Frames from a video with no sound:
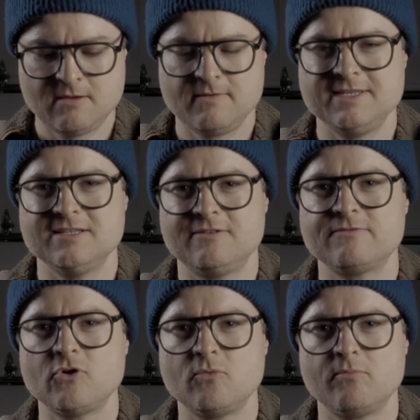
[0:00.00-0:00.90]
these like
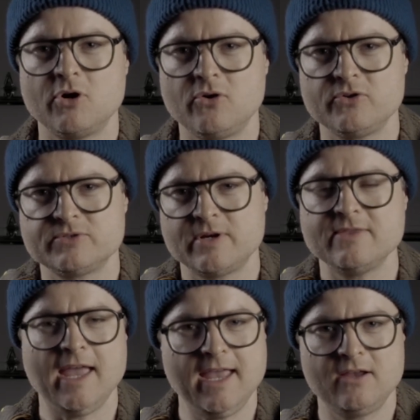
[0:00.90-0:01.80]
foam balls around
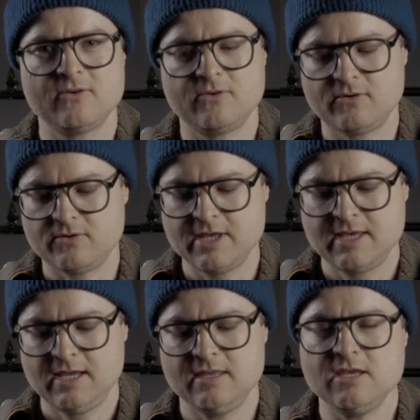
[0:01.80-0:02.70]
the ankle
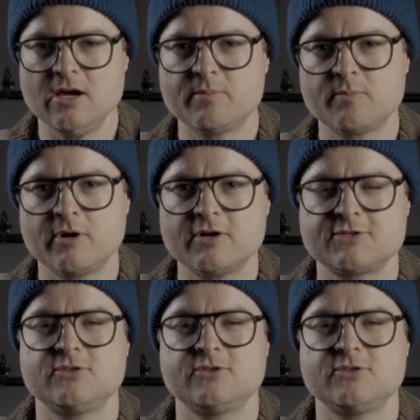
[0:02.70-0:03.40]
and the upper part.